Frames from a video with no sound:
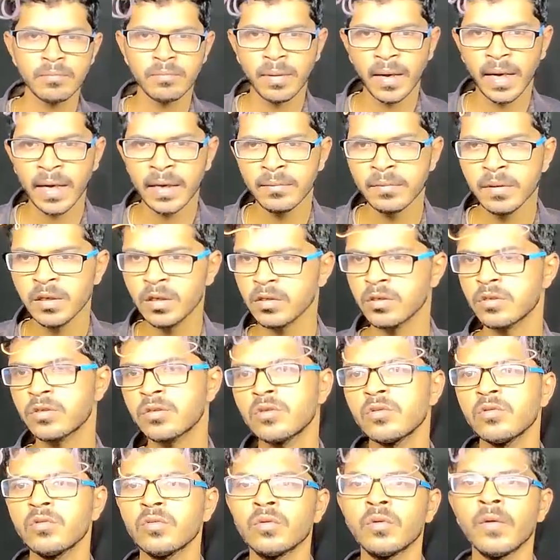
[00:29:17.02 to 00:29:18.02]
bi means
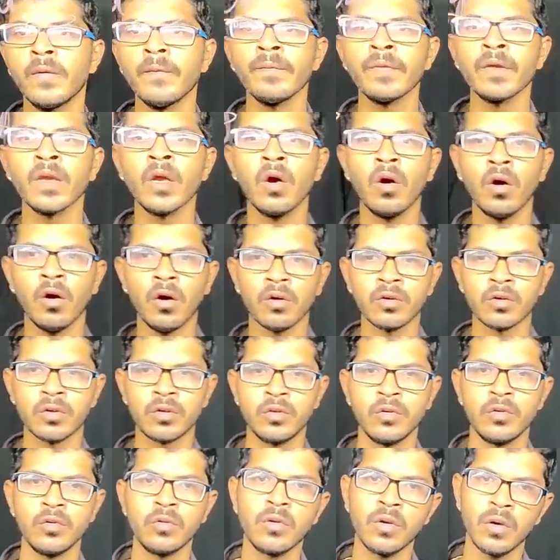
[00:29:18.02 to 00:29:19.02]
two,
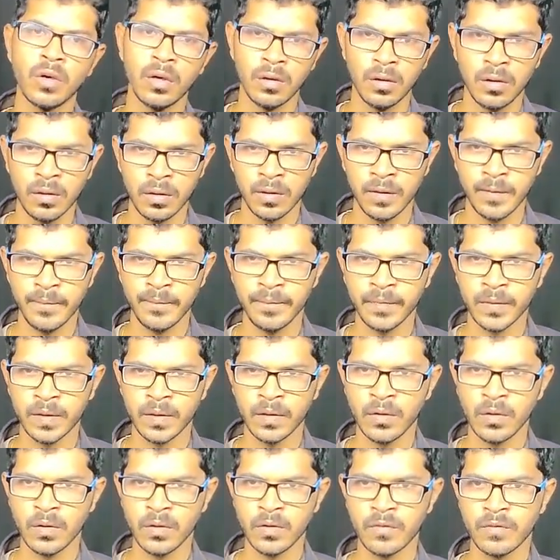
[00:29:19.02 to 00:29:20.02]
ocular.
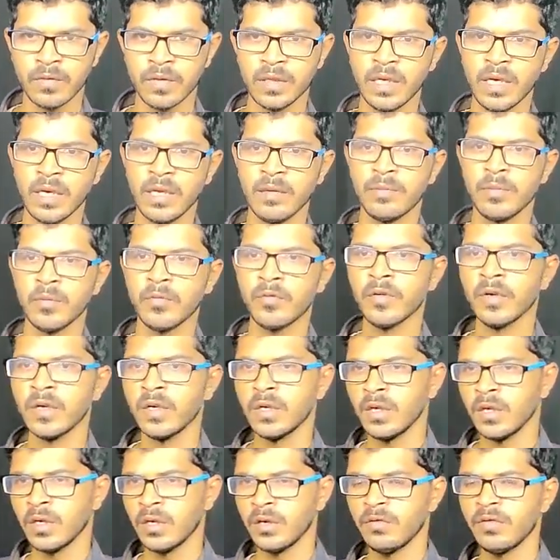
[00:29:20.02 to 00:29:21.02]
So with the help of,
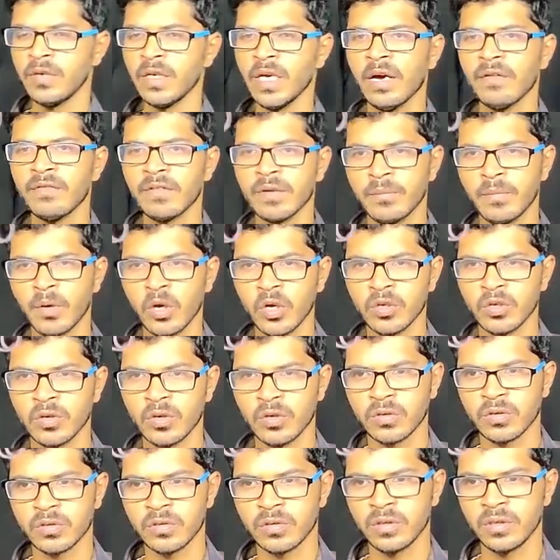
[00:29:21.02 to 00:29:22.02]
we have a
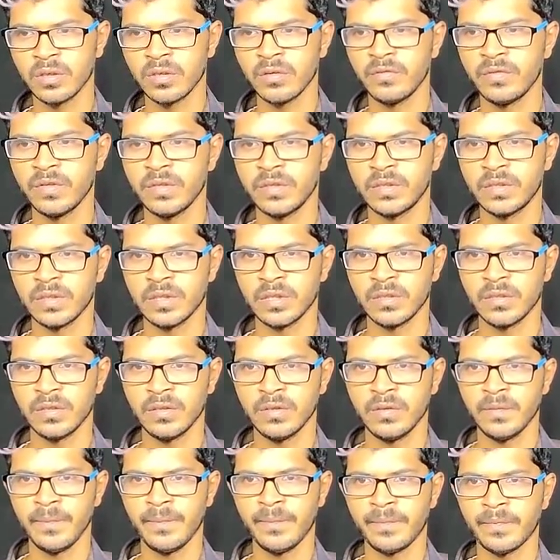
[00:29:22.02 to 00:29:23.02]
binocular vision,
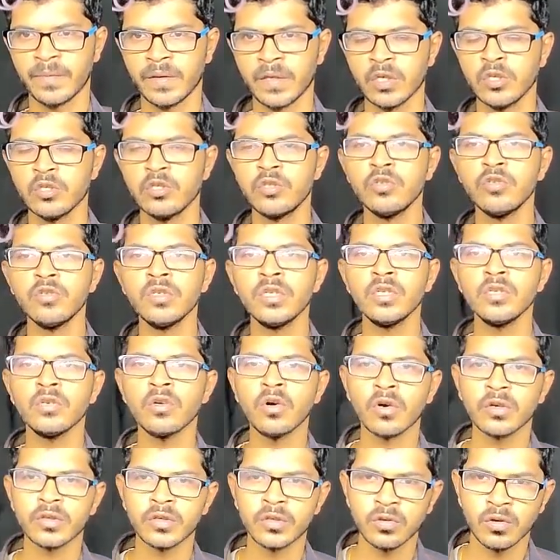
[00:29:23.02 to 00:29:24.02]

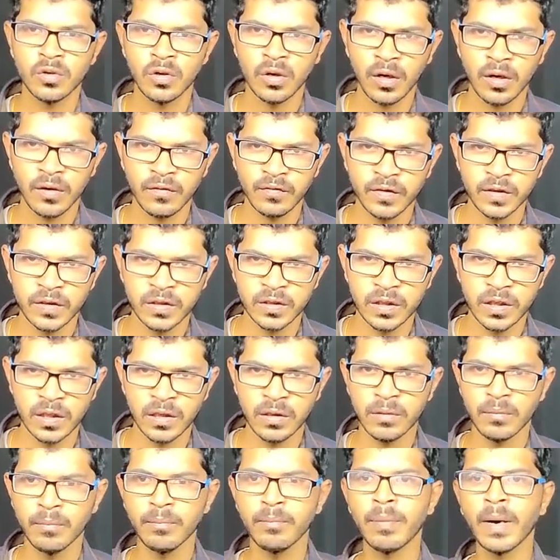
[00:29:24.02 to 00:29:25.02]
uninocular
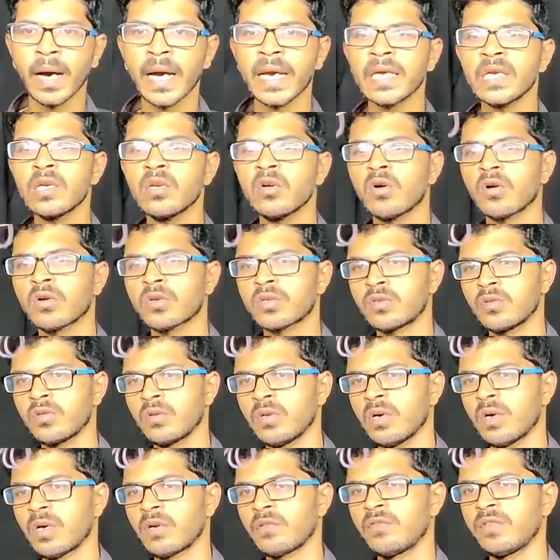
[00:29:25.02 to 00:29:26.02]
vision,
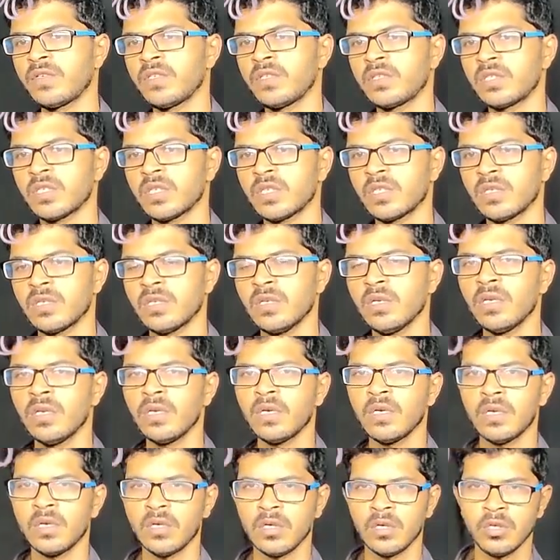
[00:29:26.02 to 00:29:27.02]
binocular vision.
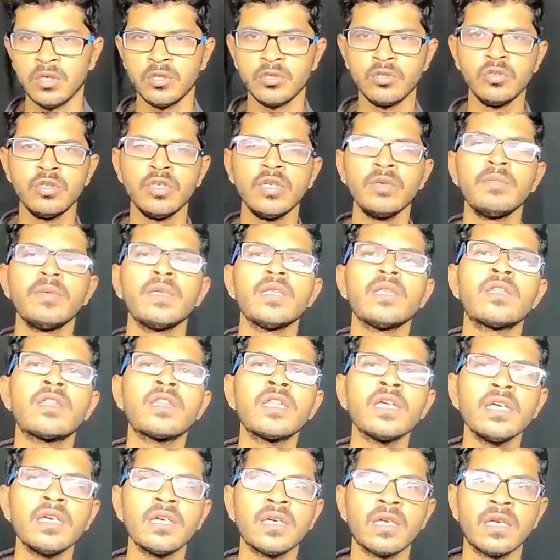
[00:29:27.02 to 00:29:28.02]
Uni means
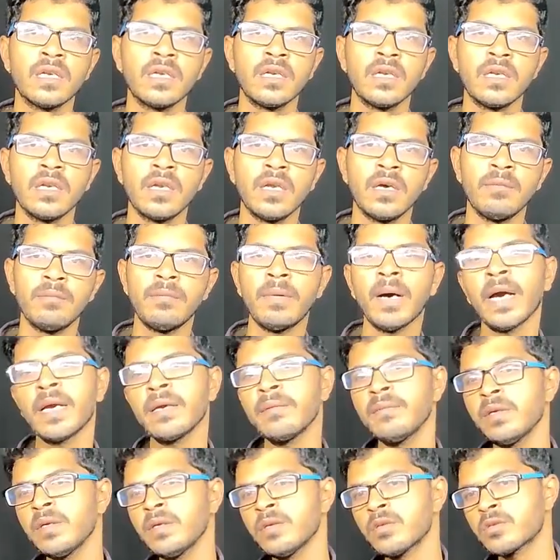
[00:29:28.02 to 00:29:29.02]
single, bi
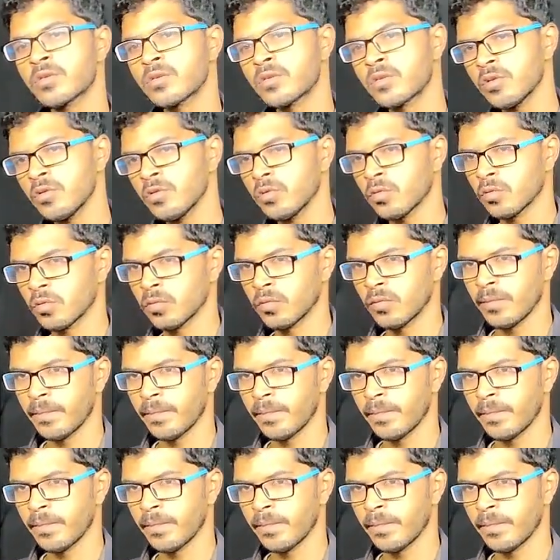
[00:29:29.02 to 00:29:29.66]
means two.